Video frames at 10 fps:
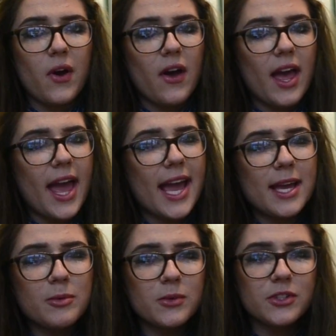were
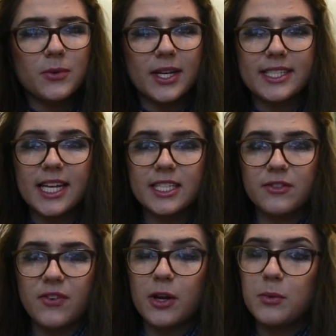able to
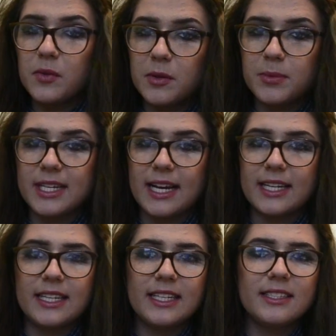identify with the
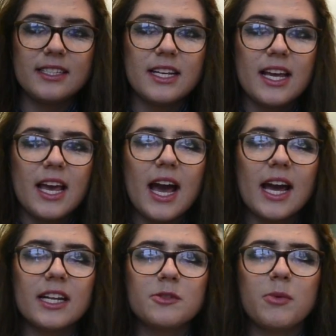protagonist
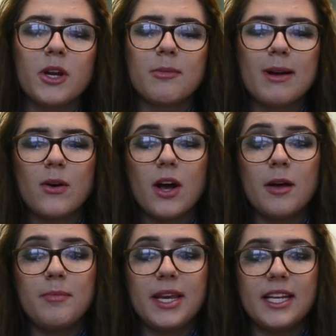and spoke about
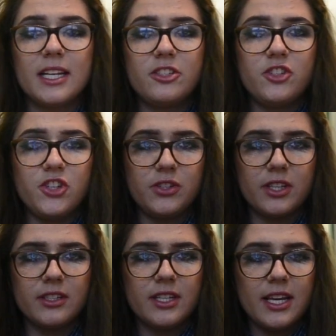her being a
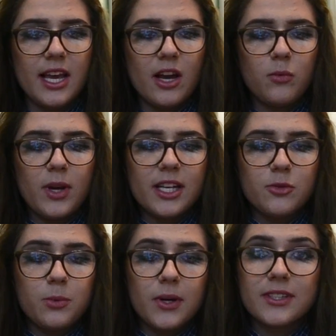student,
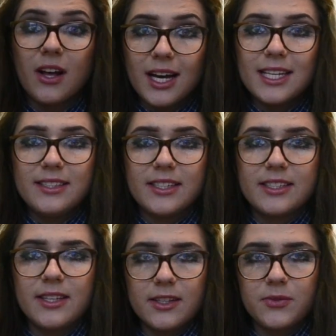which was a highly
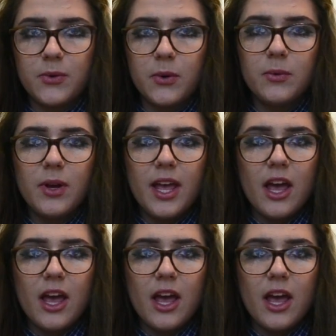successful